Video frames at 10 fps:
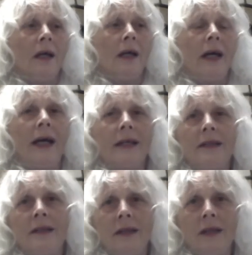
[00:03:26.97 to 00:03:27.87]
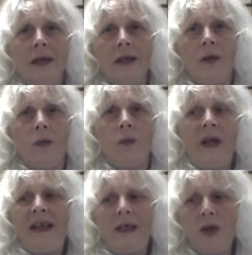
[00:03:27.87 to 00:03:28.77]
And when
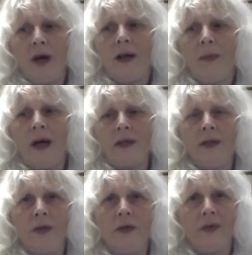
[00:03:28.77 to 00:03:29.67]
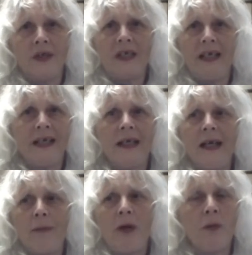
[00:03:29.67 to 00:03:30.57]
they talk about universal
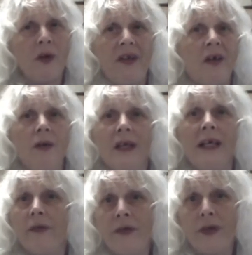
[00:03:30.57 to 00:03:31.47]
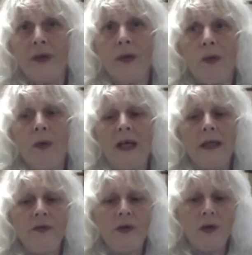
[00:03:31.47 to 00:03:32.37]
income and what they're going to give to you, well,
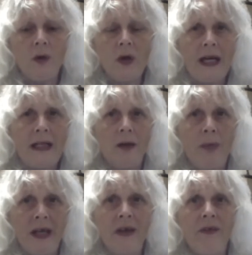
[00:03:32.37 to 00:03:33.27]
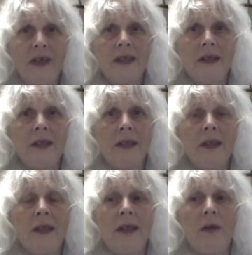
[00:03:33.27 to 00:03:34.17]
if you look at the benefits
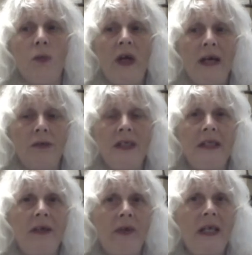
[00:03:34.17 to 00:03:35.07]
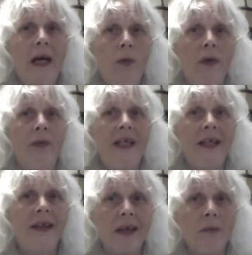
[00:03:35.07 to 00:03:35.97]
we are receiving now when we
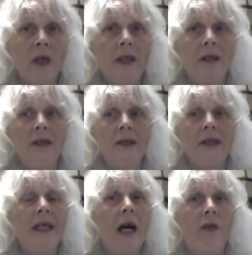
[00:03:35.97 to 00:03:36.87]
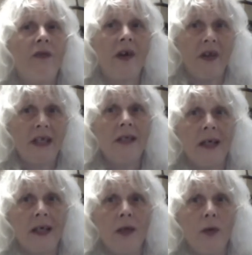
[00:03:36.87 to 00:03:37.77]
need them, and you see how far they
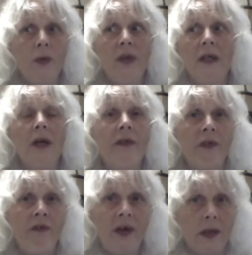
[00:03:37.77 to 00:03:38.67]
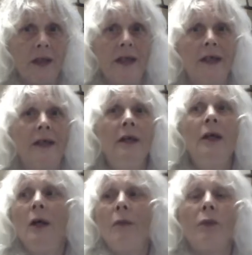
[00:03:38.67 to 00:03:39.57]
take you, then you have a fair idea
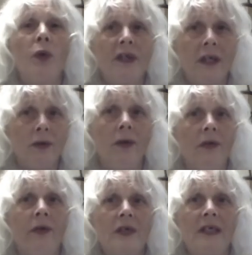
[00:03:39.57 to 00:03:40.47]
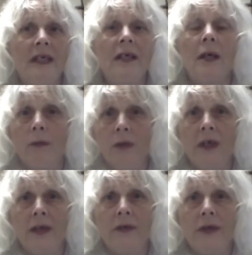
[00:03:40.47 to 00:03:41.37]
what that universal income will
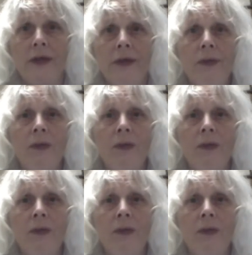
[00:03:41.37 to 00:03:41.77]
give to you.